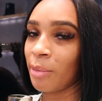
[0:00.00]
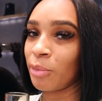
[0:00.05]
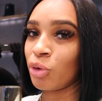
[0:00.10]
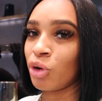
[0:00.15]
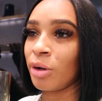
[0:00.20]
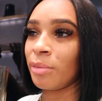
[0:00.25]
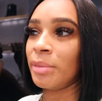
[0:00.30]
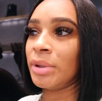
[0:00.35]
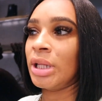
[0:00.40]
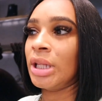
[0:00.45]
I'm
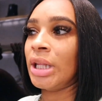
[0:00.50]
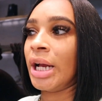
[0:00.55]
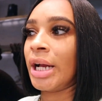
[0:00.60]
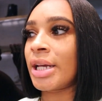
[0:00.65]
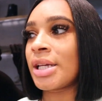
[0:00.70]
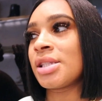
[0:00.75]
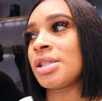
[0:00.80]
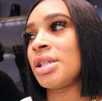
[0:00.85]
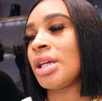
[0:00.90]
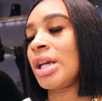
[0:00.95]
normally
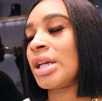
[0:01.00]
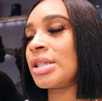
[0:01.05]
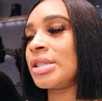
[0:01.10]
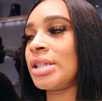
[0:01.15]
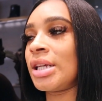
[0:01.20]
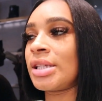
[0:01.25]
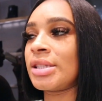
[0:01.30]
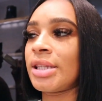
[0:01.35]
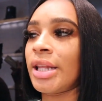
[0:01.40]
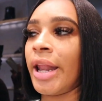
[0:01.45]
like a 6,
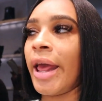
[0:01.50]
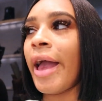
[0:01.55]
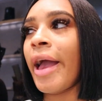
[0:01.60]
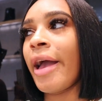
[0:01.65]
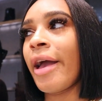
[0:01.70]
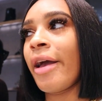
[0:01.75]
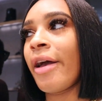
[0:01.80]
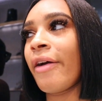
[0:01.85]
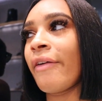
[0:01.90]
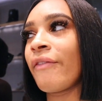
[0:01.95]

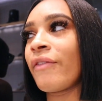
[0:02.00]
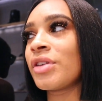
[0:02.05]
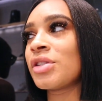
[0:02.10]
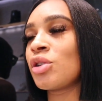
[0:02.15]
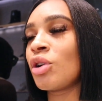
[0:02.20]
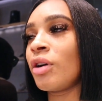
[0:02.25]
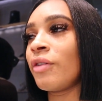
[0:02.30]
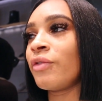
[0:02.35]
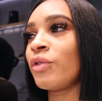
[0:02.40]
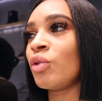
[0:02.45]
6.5.
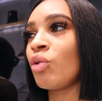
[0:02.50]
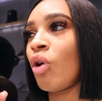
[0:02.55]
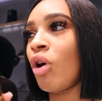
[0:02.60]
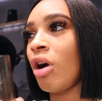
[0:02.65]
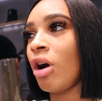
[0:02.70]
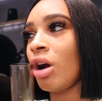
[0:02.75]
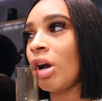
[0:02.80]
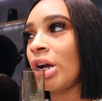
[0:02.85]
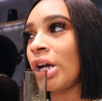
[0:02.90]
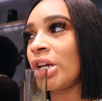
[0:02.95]
So if you
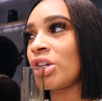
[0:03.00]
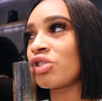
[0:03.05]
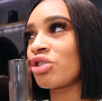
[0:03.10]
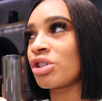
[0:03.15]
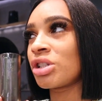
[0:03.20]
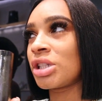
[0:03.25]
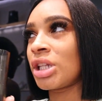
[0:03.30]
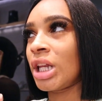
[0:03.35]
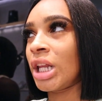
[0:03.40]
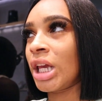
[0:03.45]
are
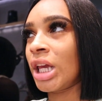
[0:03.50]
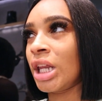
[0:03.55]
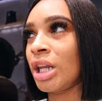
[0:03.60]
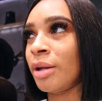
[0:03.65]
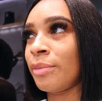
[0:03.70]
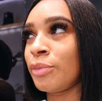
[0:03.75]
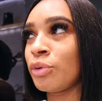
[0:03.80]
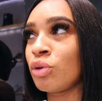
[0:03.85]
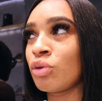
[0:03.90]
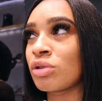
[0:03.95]
interested in
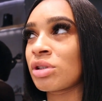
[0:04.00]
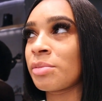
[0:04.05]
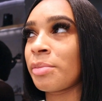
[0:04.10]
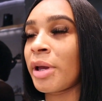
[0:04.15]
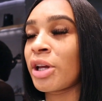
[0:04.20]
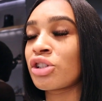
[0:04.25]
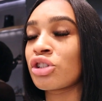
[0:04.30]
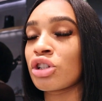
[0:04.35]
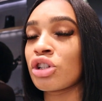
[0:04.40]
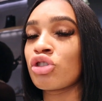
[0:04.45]
getting the boots,
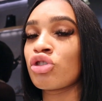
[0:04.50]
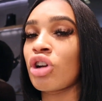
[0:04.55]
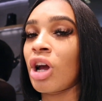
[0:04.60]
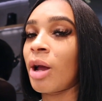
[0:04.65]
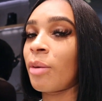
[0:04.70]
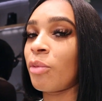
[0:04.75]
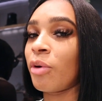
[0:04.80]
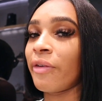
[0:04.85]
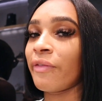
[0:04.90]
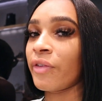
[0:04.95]
make sure you
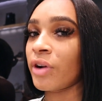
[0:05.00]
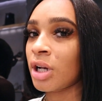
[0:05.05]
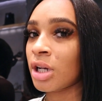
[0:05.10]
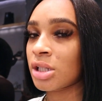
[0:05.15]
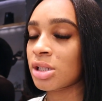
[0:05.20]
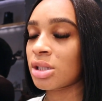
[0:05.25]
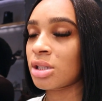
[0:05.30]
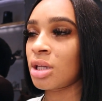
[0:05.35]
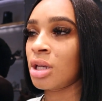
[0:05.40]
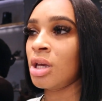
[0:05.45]
try them on
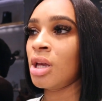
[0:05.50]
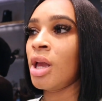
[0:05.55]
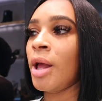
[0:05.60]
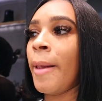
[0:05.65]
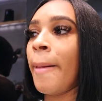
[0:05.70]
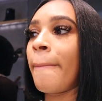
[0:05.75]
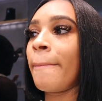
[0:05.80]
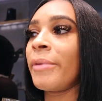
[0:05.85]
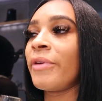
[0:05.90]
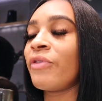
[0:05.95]
first
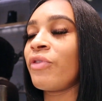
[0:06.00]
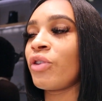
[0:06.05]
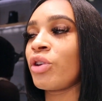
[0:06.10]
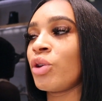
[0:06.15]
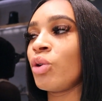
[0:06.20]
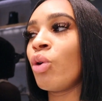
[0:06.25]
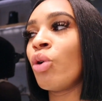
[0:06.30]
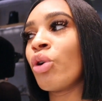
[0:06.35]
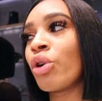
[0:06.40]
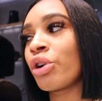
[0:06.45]
before
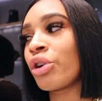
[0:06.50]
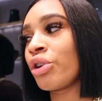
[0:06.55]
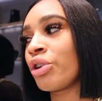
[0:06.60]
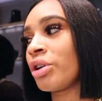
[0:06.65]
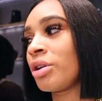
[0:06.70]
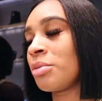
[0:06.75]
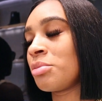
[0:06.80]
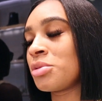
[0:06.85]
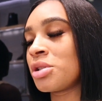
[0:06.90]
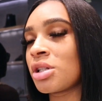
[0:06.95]
you order
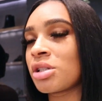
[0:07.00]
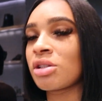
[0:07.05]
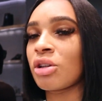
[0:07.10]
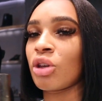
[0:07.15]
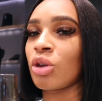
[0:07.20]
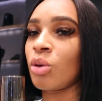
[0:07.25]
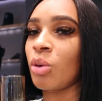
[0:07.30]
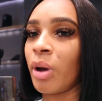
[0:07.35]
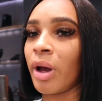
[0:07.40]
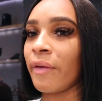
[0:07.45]
them, just
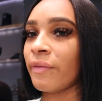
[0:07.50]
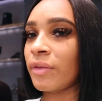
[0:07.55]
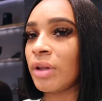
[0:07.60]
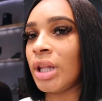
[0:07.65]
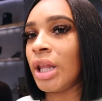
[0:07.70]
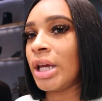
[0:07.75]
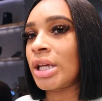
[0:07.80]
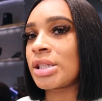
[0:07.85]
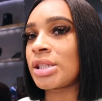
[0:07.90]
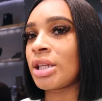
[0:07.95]
so you don't have
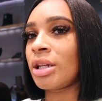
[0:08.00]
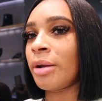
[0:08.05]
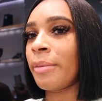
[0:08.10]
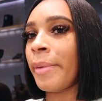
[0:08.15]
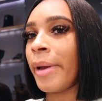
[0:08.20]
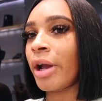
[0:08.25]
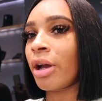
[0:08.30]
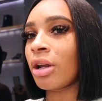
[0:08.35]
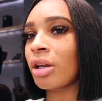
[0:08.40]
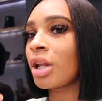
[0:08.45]
to like send
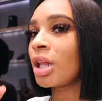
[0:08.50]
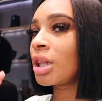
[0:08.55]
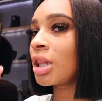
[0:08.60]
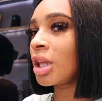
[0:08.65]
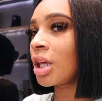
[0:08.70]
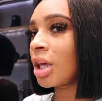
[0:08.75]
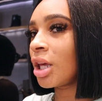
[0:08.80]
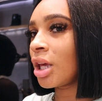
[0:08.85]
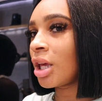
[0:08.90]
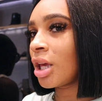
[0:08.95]
them back or
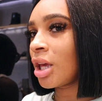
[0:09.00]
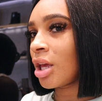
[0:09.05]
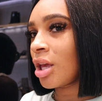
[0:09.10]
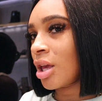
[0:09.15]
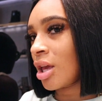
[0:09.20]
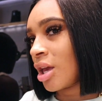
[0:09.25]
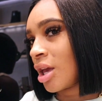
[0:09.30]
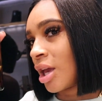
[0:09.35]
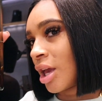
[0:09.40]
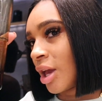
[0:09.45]
nothing.
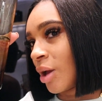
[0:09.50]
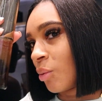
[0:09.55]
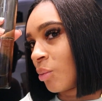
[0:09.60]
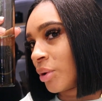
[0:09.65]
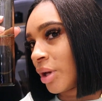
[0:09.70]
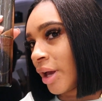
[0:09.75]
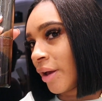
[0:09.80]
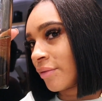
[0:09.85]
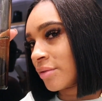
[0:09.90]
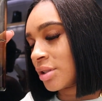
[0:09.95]

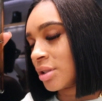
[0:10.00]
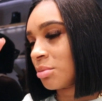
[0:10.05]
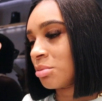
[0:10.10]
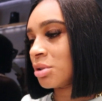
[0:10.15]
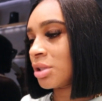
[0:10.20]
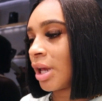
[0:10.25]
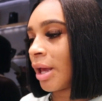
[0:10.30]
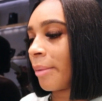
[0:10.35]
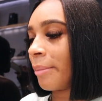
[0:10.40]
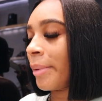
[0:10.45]
And we have some
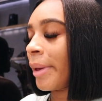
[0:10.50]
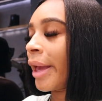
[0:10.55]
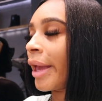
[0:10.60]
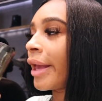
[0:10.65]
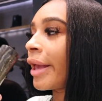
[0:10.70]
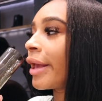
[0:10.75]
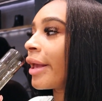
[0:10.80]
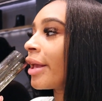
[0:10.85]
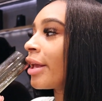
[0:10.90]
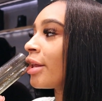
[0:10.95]

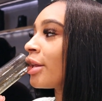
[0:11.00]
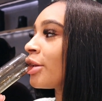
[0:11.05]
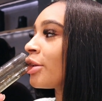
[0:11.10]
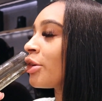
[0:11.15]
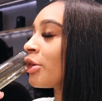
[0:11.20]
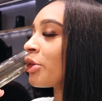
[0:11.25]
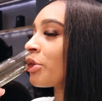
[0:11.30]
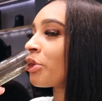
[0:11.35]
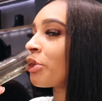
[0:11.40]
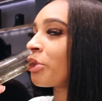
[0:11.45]
champagne.